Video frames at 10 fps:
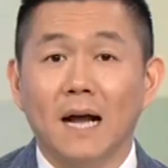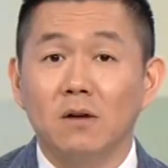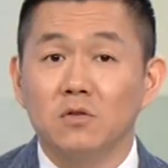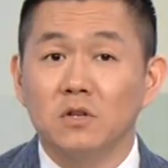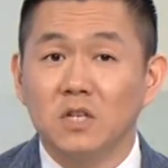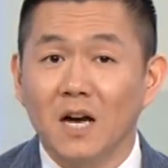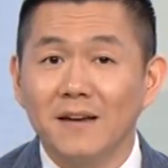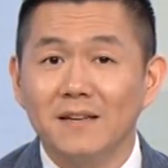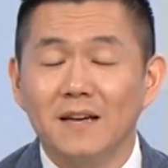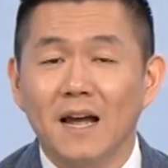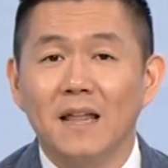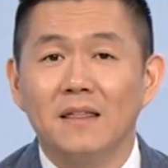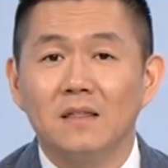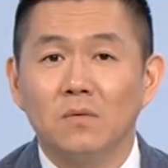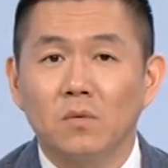How should China
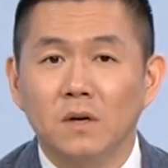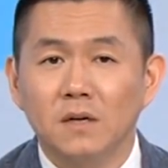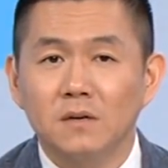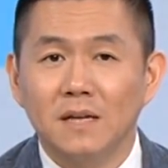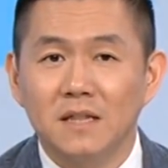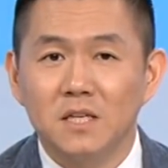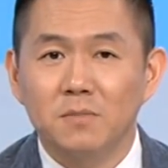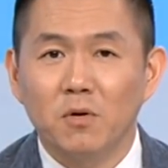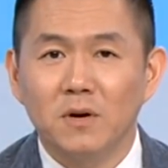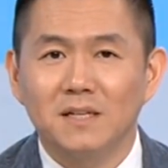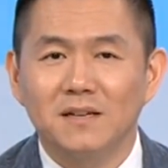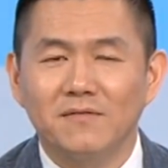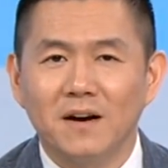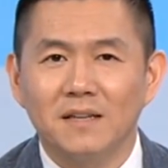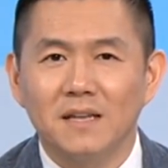and the world at this point
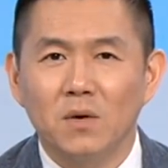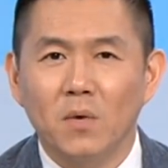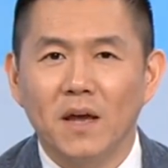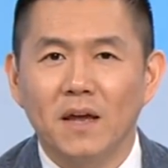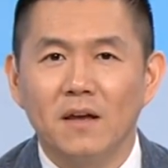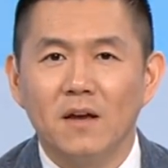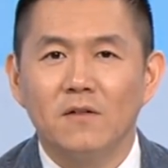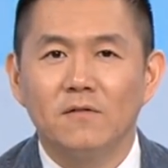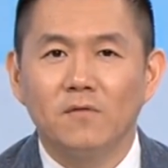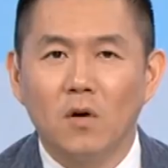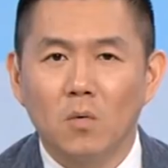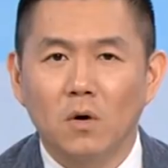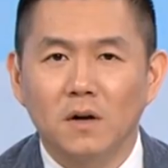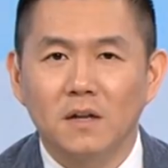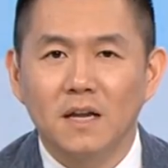find a way
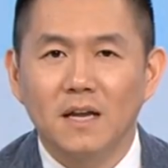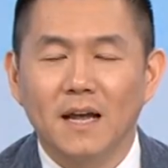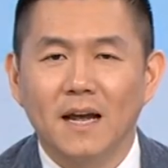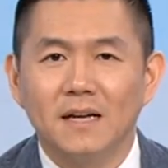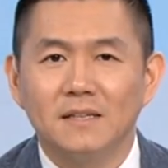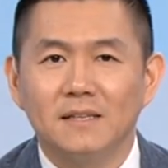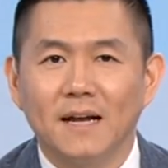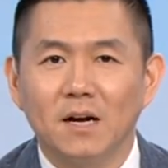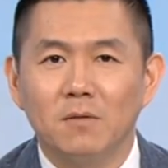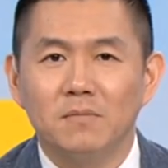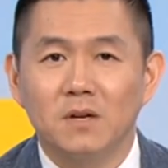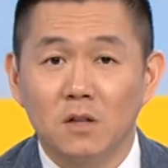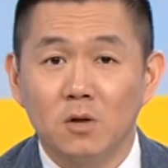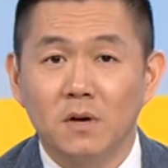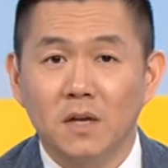forward? and help the
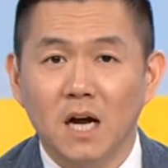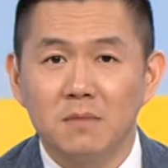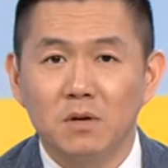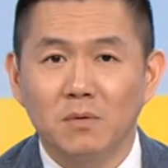global economy